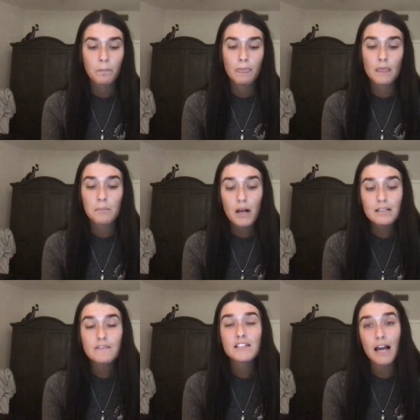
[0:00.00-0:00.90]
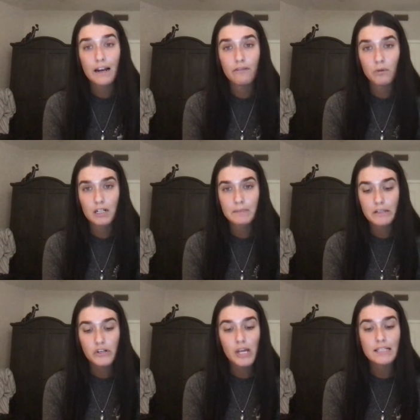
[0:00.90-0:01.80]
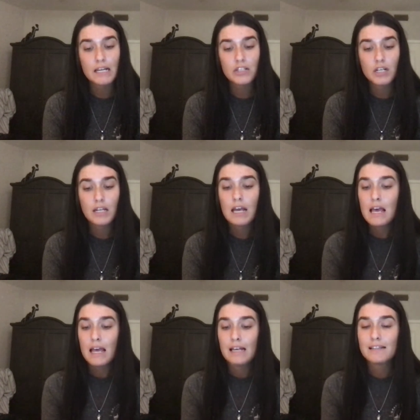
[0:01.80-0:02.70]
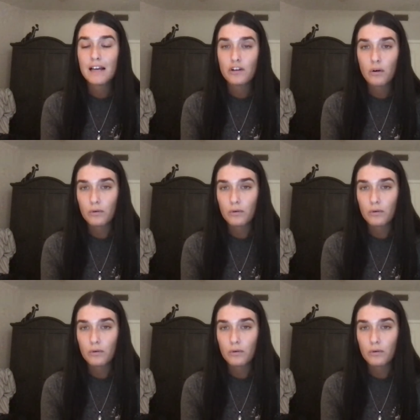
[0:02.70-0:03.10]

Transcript: The positive side of work specialization is that not